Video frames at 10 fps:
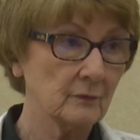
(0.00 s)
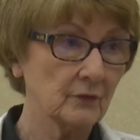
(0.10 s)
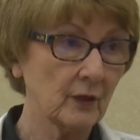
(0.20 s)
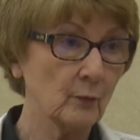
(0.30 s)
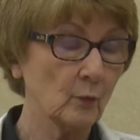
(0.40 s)

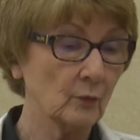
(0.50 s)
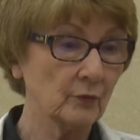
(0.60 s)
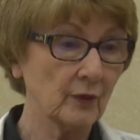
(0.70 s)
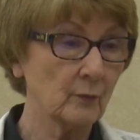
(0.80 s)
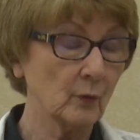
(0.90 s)

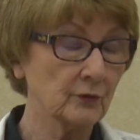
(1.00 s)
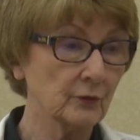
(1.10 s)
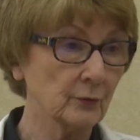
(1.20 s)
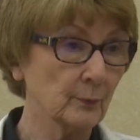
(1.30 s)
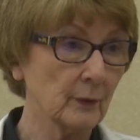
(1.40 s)
say what
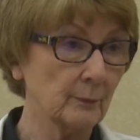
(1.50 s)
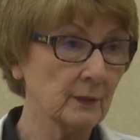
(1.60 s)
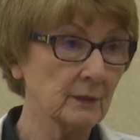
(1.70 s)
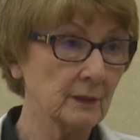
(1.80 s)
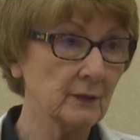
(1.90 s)
your
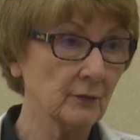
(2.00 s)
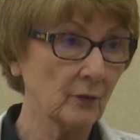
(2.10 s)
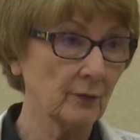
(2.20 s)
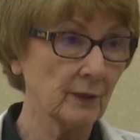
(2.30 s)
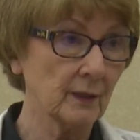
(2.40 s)
opinion is
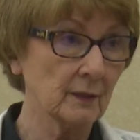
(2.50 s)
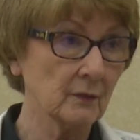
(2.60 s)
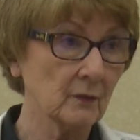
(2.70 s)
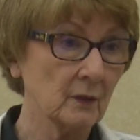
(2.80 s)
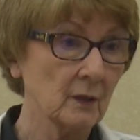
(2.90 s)
on things.